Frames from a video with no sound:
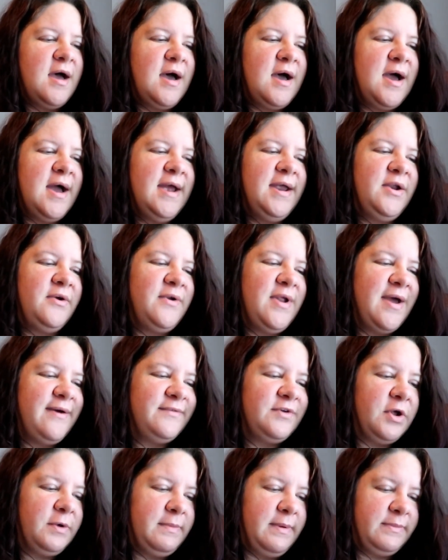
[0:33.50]
I don't have
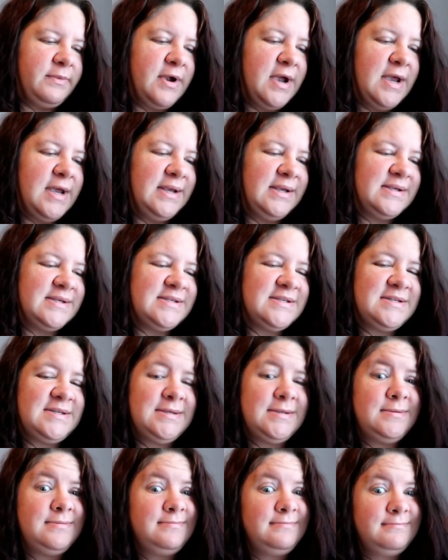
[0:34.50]
it all
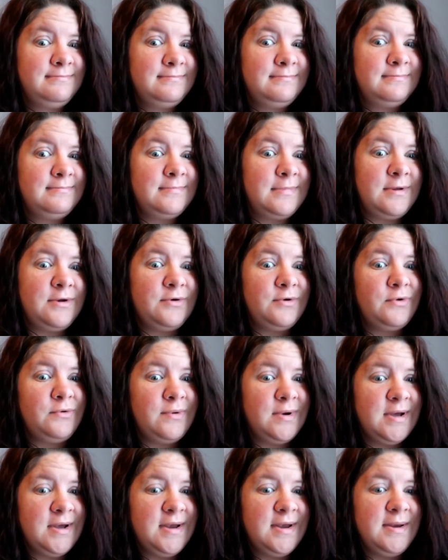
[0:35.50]
memorized. I don't know
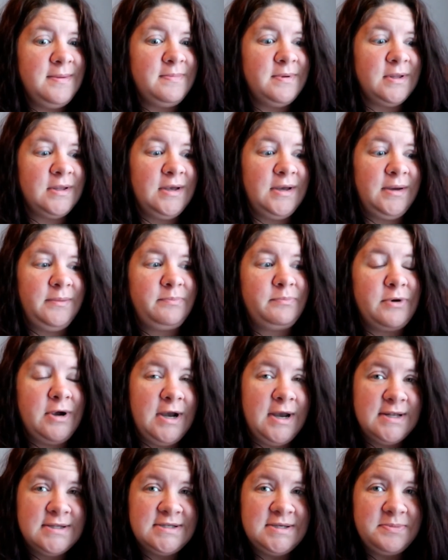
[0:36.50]
why, but
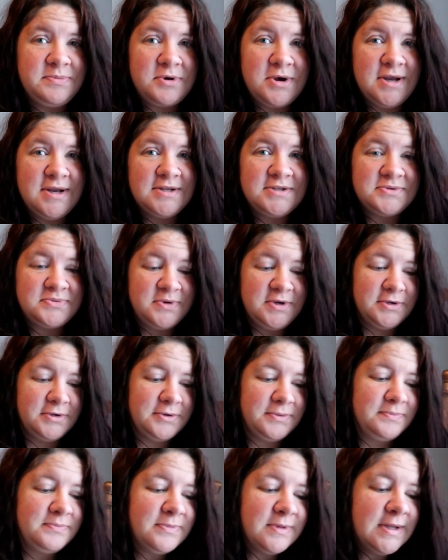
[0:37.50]
pregnancy brain is
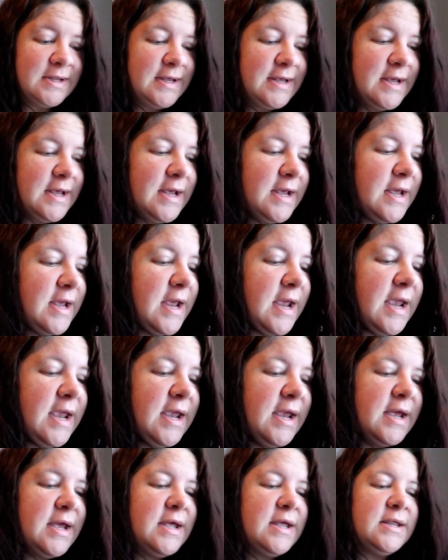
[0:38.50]
real.
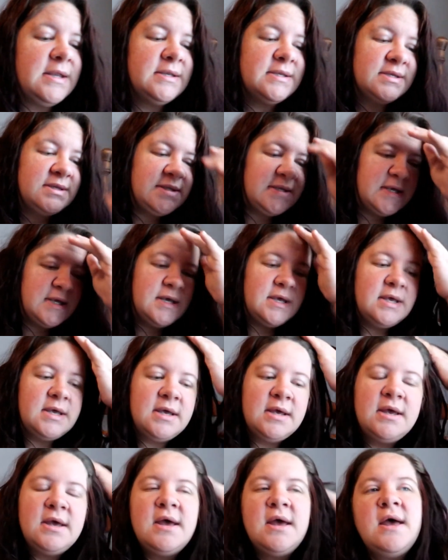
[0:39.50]
And
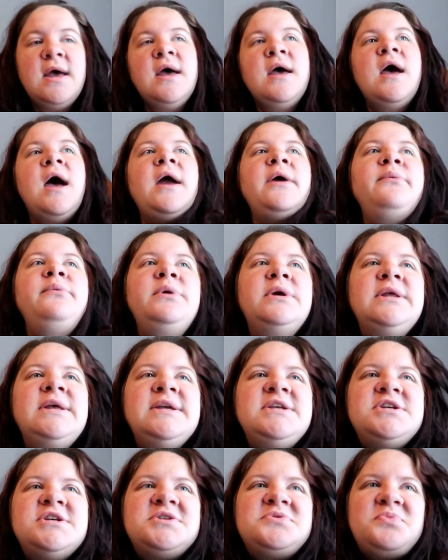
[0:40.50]
I really
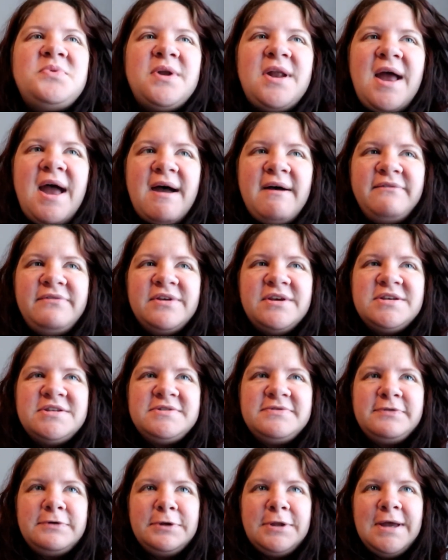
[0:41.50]
just want to have
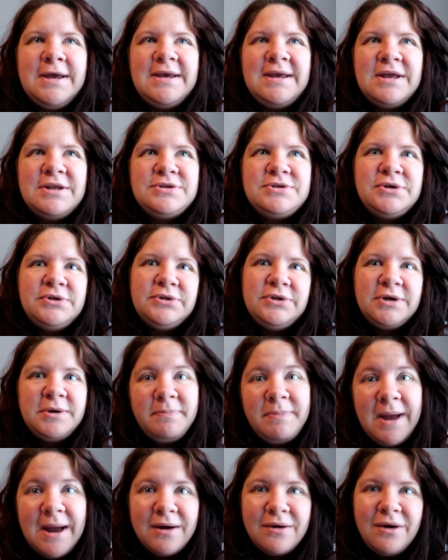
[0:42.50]
this for to
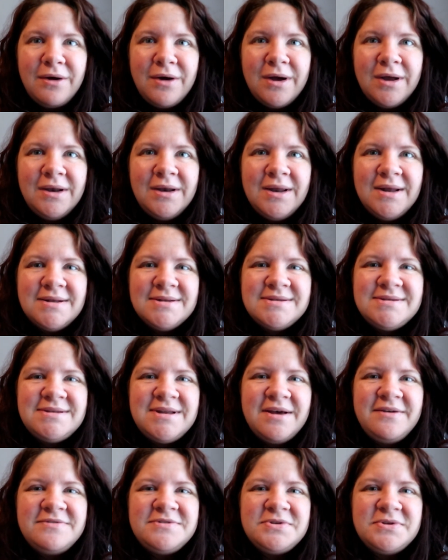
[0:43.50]
look back on and
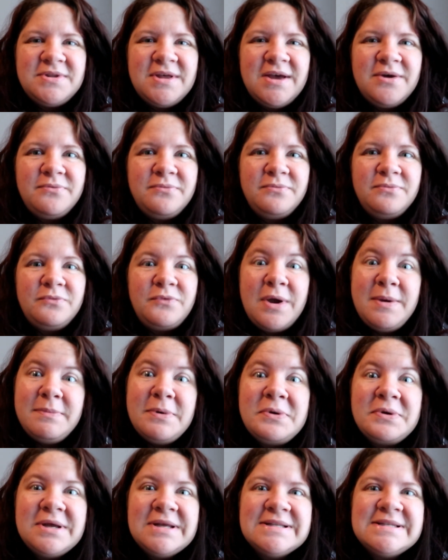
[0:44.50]
stuff so that
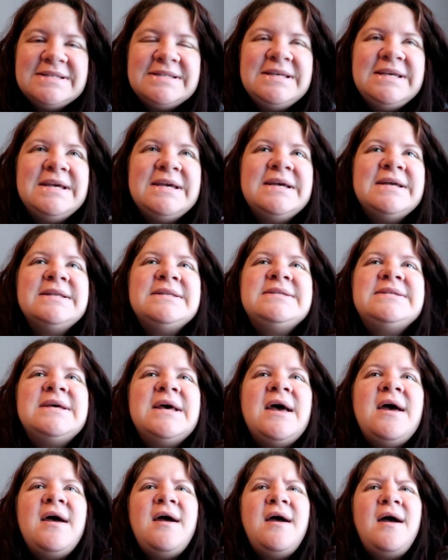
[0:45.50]
Rainbow can see it.
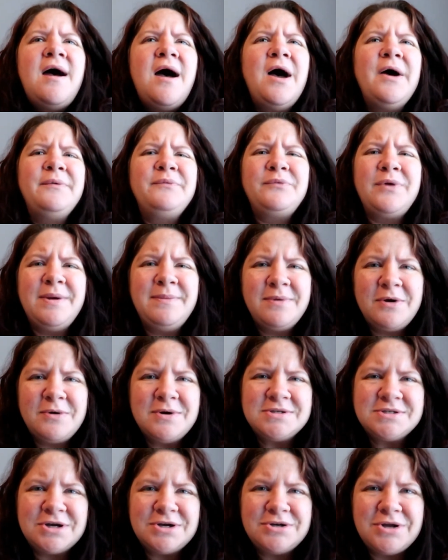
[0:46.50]
Rainbow
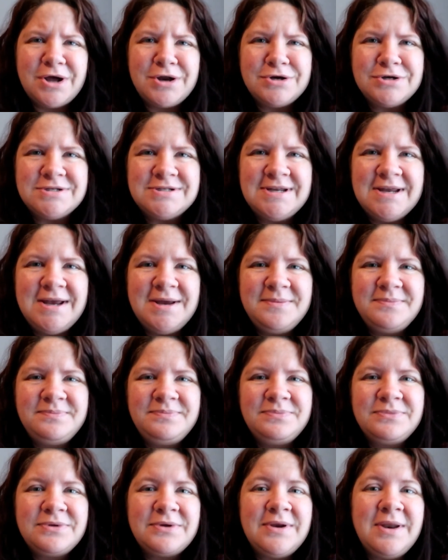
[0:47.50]
is our daughter's
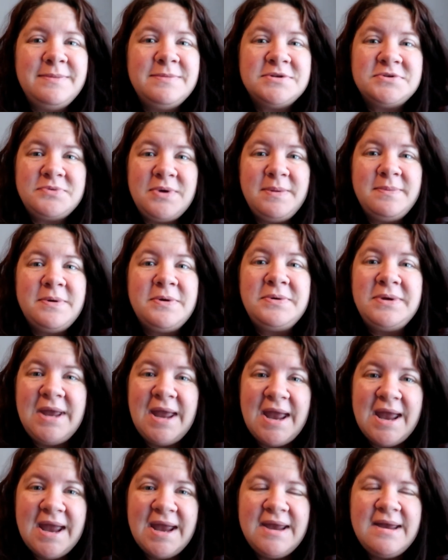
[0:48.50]
name. Her name is Rainbow
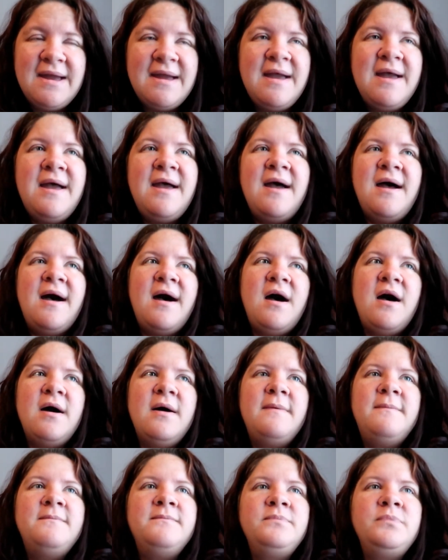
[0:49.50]
K.
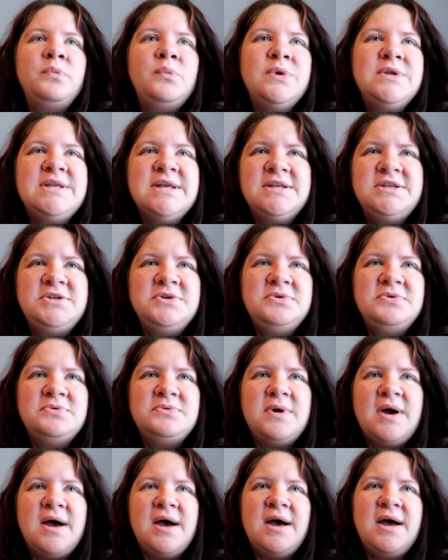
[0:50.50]
We did
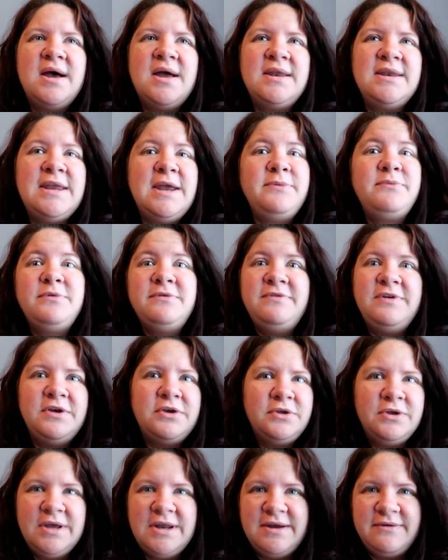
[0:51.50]
do a name
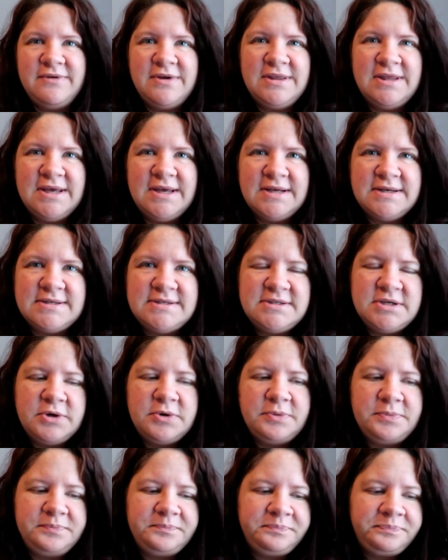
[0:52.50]
reveal and everything,
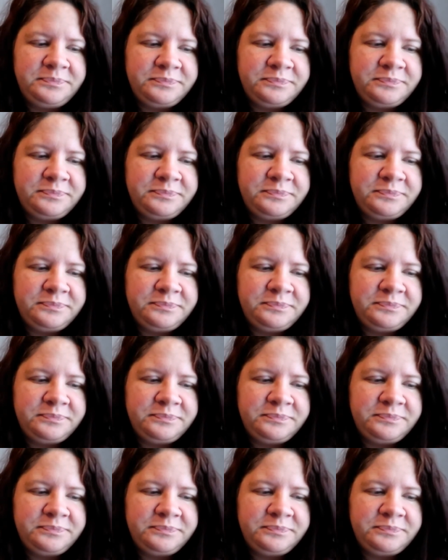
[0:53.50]
so